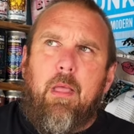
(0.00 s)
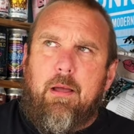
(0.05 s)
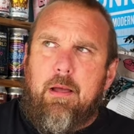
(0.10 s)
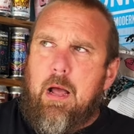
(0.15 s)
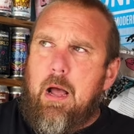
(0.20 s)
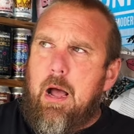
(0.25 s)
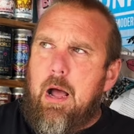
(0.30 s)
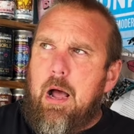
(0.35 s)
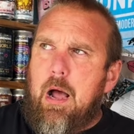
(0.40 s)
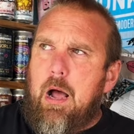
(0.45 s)

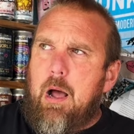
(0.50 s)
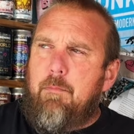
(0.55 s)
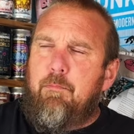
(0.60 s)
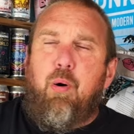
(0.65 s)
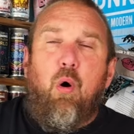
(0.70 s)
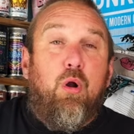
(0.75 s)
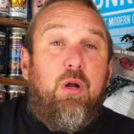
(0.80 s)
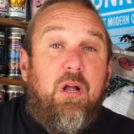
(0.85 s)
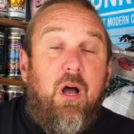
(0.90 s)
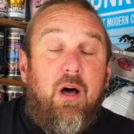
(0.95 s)

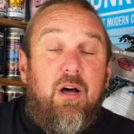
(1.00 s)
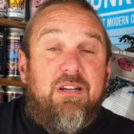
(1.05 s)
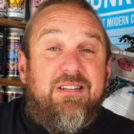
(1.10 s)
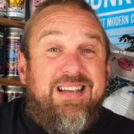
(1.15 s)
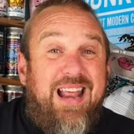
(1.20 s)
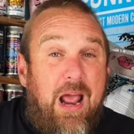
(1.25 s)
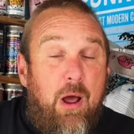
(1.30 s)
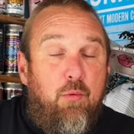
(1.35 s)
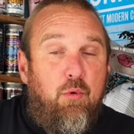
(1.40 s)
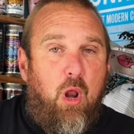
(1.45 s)
podcast
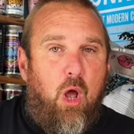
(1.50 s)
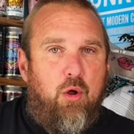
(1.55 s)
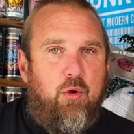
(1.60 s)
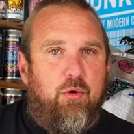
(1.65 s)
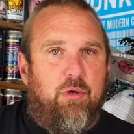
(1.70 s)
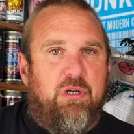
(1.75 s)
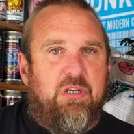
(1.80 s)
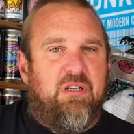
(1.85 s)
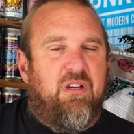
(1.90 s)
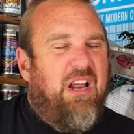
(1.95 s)

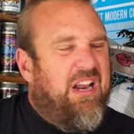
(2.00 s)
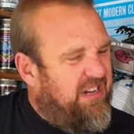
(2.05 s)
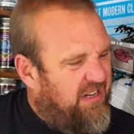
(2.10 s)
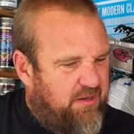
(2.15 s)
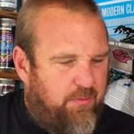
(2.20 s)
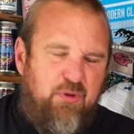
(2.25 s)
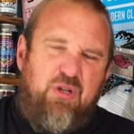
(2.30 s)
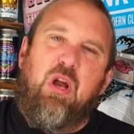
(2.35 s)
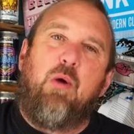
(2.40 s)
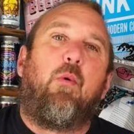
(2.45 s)
downloads and
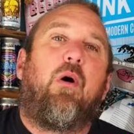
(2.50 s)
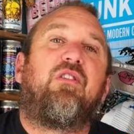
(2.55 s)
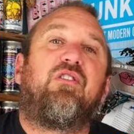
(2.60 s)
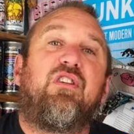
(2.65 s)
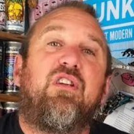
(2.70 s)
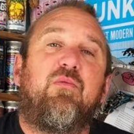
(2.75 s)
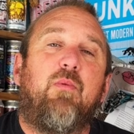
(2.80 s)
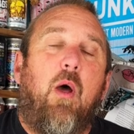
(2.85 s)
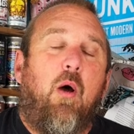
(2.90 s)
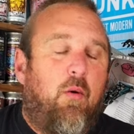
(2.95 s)
some shit ones
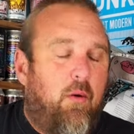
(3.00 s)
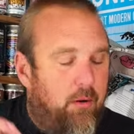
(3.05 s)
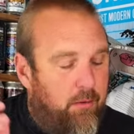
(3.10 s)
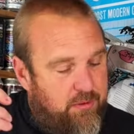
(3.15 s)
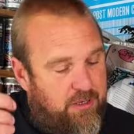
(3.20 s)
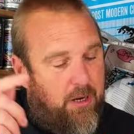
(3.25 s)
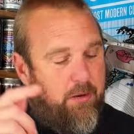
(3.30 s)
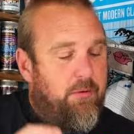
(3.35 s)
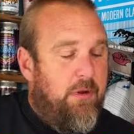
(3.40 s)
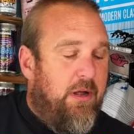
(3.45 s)
as well.
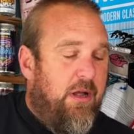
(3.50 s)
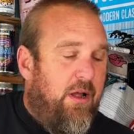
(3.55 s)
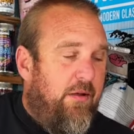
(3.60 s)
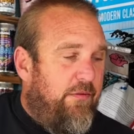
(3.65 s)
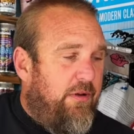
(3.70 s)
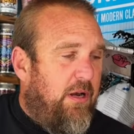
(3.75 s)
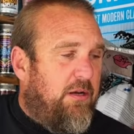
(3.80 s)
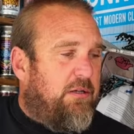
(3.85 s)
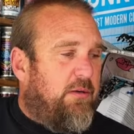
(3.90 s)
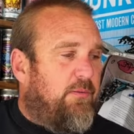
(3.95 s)
So if
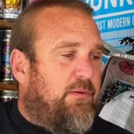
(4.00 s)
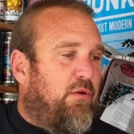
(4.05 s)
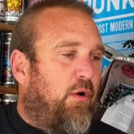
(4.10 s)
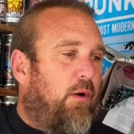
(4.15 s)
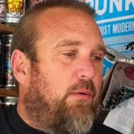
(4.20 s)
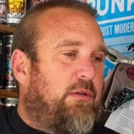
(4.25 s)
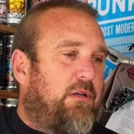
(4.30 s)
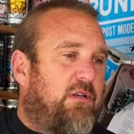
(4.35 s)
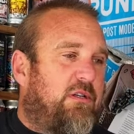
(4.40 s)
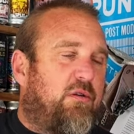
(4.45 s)
you don't
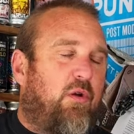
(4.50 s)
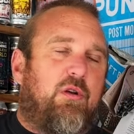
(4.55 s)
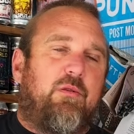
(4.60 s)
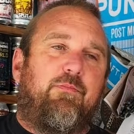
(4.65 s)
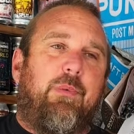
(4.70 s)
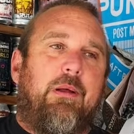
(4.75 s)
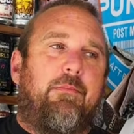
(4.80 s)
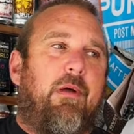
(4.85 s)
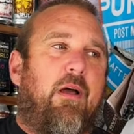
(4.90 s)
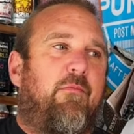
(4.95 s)
subscribe to Scott's
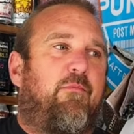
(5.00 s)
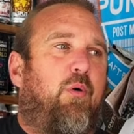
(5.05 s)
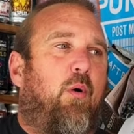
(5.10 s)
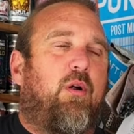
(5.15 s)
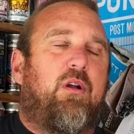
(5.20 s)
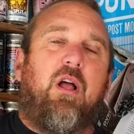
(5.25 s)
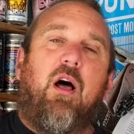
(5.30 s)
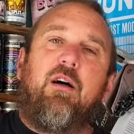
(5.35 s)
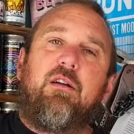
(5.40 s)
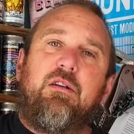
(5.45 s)
Big Mouth
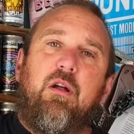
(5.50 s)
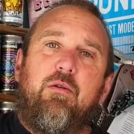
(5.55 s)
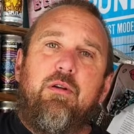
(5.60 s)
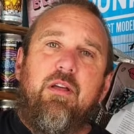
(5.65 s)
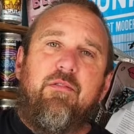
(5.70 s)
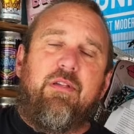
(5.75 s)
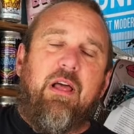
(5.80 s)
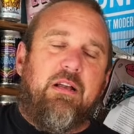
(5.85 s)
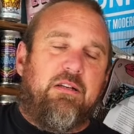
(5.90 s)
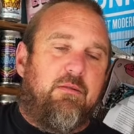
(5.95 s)
podcast, go and
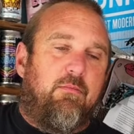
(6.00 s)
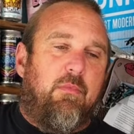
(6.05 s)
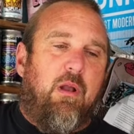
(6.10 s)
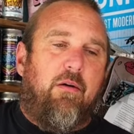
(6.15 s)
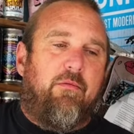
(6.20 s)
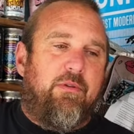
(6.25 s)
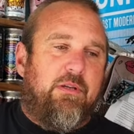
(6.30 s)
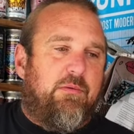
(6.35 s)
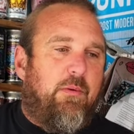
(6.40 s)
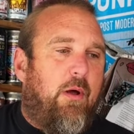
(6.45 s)
give that some
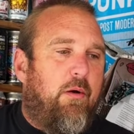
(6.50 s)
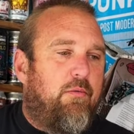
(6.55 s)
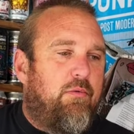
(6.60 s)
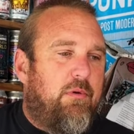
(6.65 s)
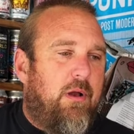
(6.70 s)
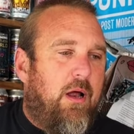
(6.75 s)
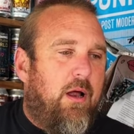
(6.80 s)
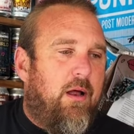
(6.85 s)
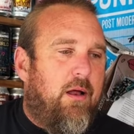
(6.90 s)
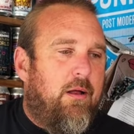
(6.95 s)
love as well.
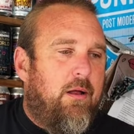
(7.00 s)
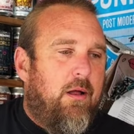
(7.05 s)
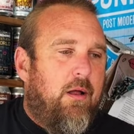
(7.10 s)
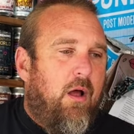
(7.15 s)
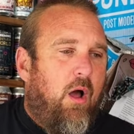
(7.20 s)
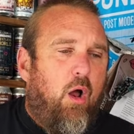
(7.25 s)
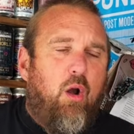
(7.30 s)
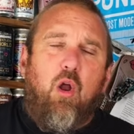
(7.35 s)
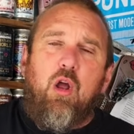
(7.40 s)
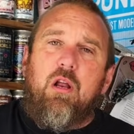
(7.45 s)

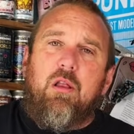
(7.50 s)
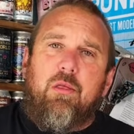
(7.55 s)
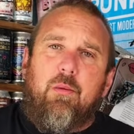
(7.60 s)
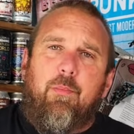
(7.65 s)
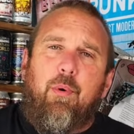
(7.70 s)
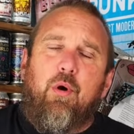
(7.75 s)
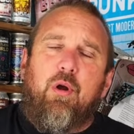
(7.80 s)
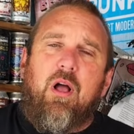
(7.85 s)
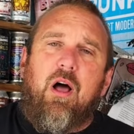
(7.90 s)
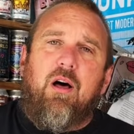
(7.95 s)
I like the
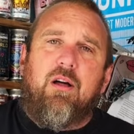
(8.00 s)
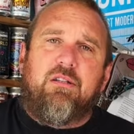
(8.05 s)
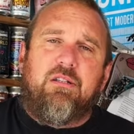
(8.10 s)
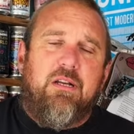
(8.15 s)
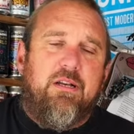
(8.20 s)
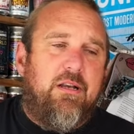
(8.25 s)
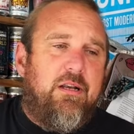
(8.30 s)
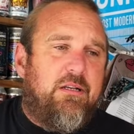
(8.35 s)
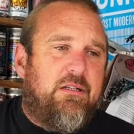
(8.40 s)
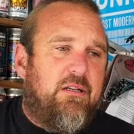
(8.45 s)

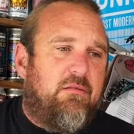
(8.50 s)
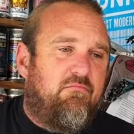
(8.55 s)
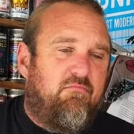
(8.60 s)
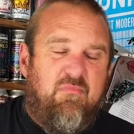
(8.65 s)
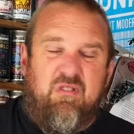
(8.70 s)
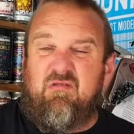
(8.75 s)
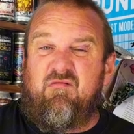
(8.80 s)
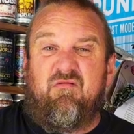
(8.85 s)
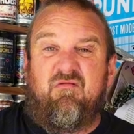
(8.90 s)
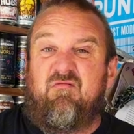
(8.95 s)
podcasting, it's
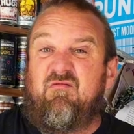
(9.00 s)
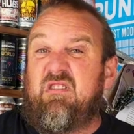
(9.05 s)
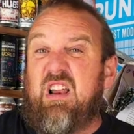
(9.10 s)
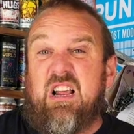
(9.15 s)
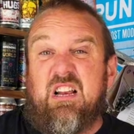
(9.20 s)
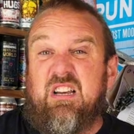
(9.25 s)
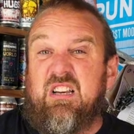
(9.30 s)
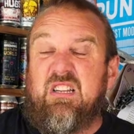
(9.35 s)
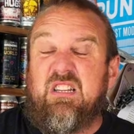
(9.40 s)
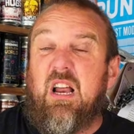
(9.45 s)

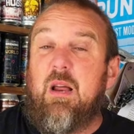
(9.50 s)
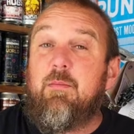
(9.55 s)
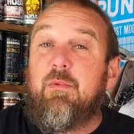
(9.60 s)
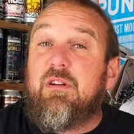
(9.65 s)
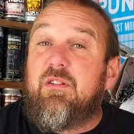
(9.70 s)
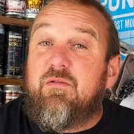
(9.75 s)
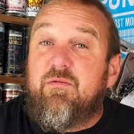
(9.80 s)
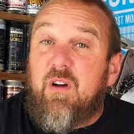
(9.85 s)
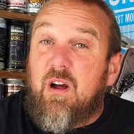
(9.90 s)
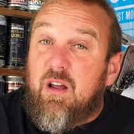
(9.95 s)
exactly the same
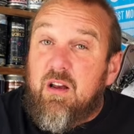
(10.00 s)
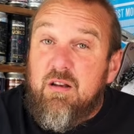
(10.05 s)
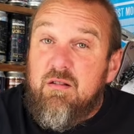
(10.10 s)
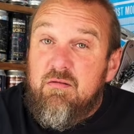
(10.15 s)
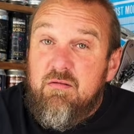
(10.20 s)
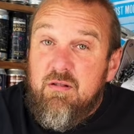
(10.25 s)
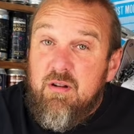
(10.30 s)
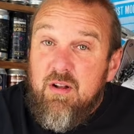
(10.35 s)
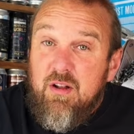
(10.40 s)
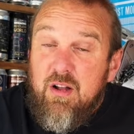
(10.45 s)
as
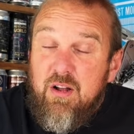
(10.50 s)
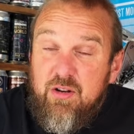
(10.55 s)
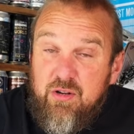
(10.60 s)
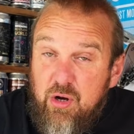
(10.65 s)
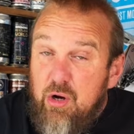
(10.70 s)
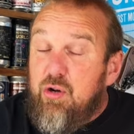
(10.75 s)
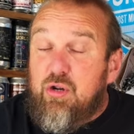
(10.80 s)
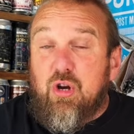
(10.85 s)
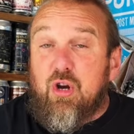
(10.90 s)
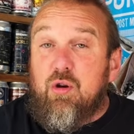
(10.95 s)
fucking
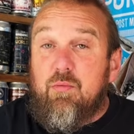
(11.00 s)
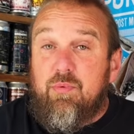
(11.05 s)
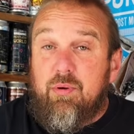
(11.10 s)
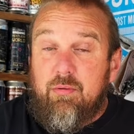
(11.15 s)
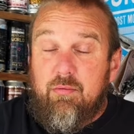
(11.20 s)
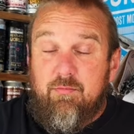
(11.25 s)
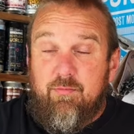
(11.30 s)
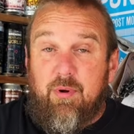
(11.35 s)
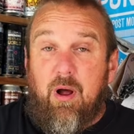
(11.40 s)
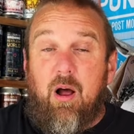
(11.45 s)
YouTube,
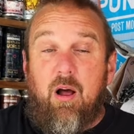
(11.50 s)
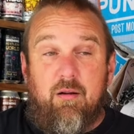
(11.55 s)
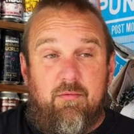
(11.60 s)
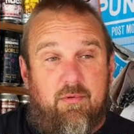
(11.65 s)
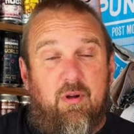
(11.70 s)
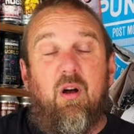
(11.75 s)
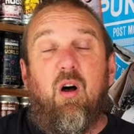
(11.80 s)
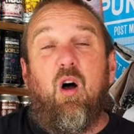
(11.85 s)
but